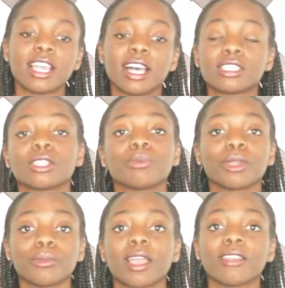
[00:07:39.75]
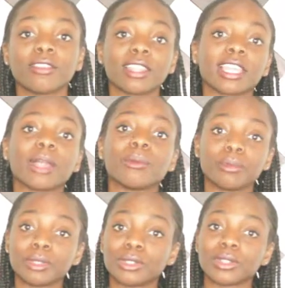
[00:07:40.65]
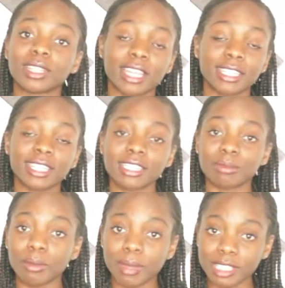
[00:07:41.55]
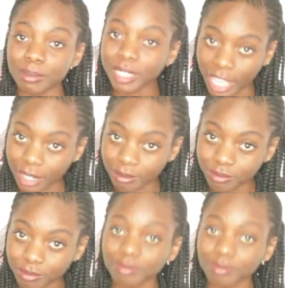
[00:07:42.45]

uh, to the point where I feel like I will be doing a ninety days of momentum again.